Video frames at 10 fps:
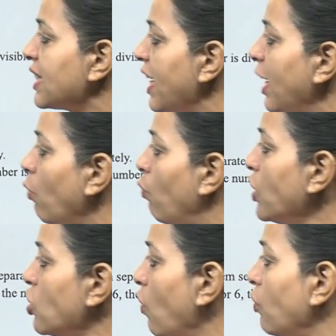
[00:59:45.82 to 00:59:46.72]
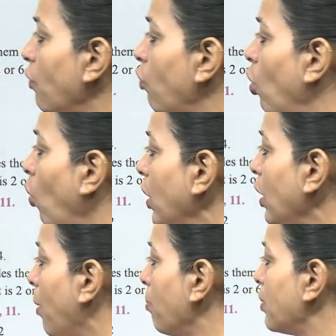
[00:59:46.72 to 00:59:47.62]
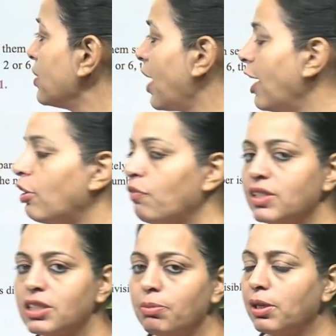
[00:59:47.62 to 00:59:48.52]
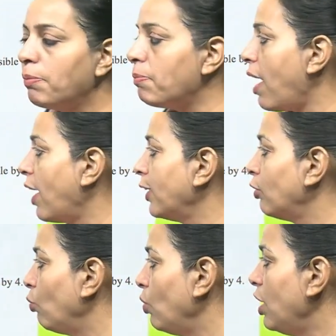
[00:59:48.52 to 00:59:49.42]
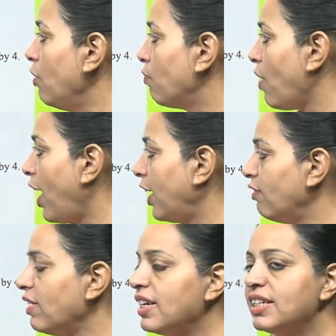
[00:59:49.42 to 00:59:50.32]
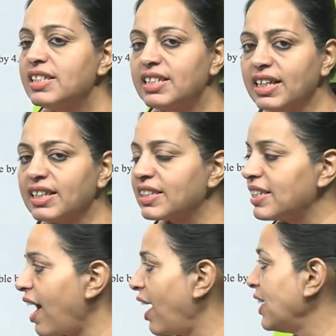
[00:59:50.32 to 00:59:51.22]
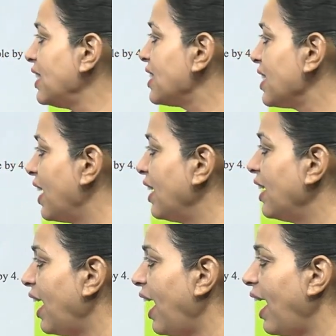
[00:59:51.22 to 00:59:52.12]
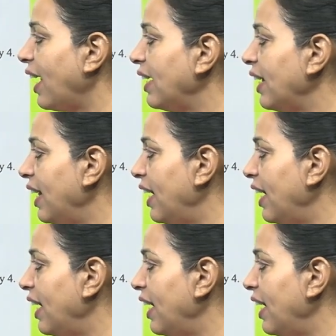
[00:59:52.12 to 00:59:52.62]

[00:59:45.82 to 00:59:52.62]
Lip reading: state which of the following numbers are divisible by 3, 5, 6, 9, 10 and